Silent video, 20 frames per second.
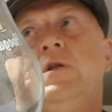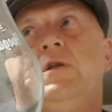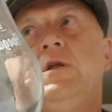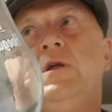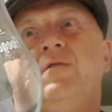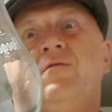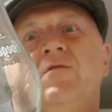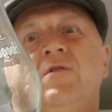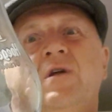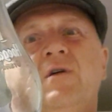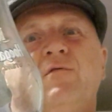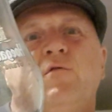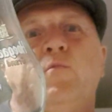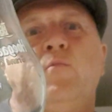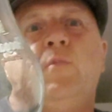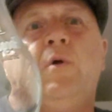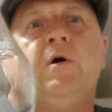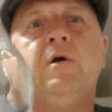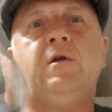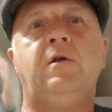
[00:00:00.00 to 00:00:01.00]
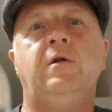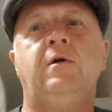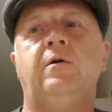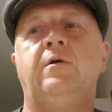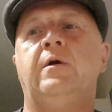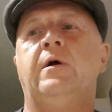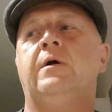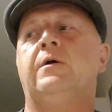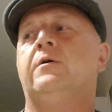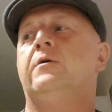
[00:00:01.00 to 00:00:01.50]
even have a bottle of
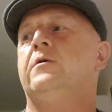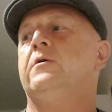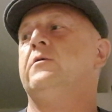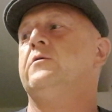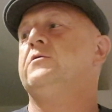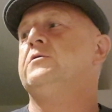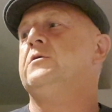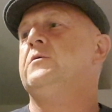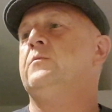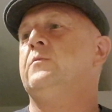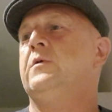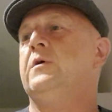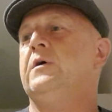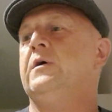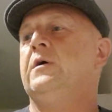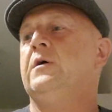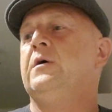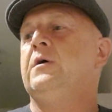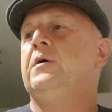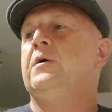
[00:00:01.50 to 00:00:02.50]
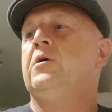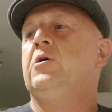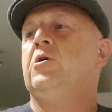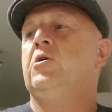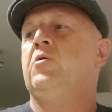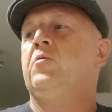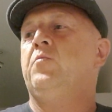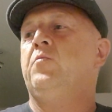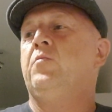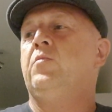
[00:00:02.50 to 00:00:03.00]
Grand Cru somewhere,
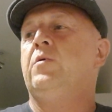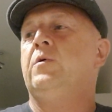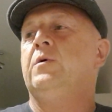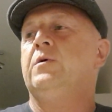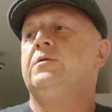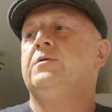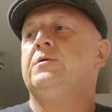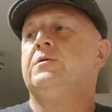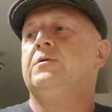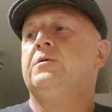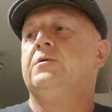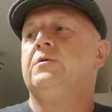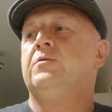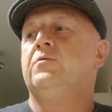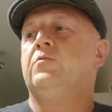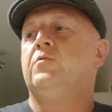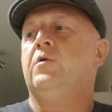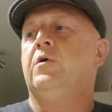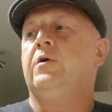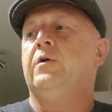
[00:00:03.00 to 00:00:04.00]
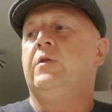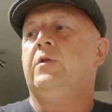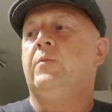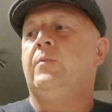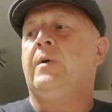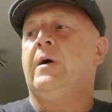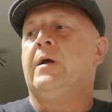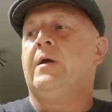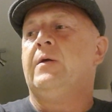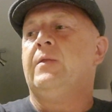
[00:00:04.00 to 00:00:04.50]
but right at
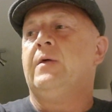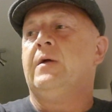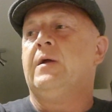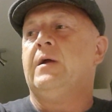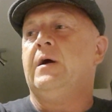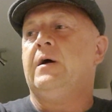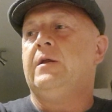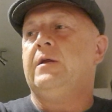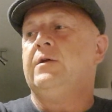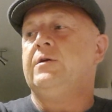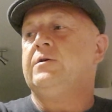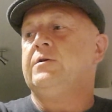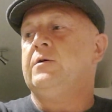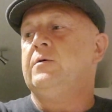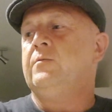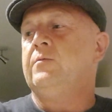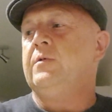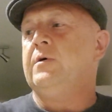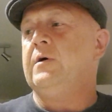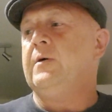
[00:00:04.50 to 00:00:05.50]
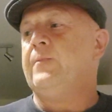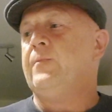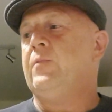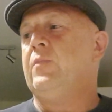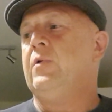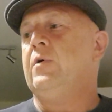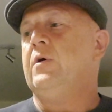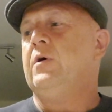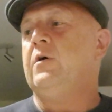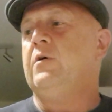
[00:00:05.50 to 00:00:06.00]
the back of the garage somewhere.
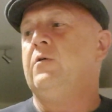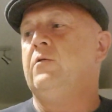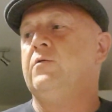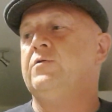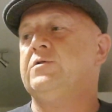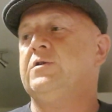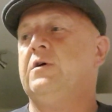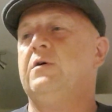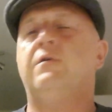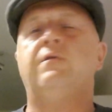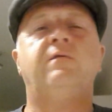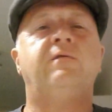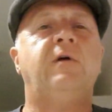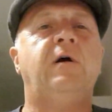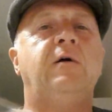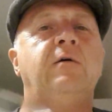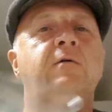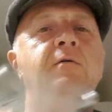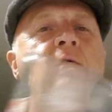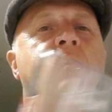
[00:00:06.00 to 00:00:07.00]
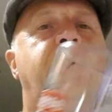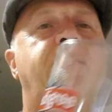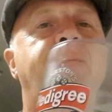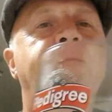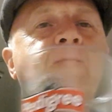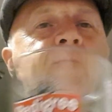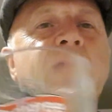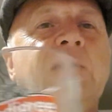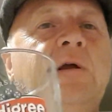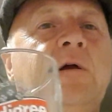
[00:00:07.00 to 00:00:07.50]
But I also found
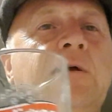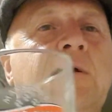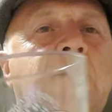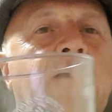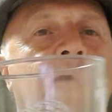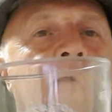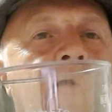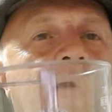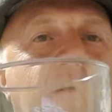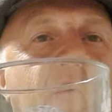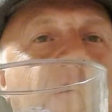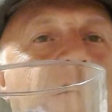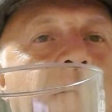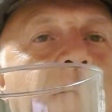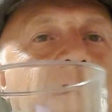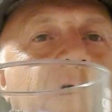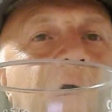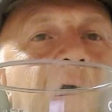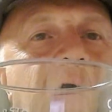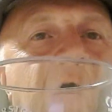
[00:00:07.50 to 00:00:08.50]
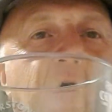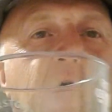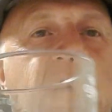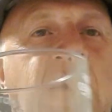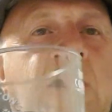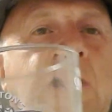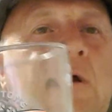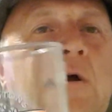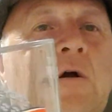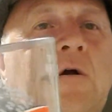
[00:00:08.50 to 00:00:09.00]

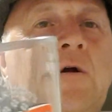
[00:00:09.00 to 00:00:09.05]
a